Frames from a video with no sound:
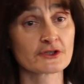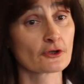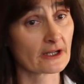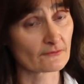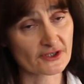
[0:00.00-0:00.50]
We
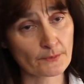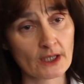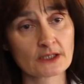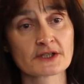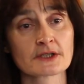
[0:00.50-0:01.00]
don't have the
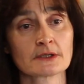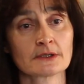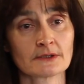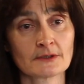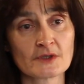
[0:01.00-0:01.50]
space,
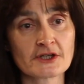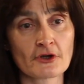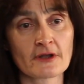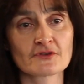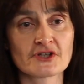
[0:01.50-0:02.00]
we
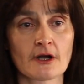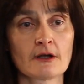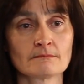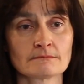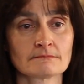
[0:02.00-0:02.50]
don't have the
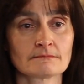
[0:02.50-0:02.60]
time.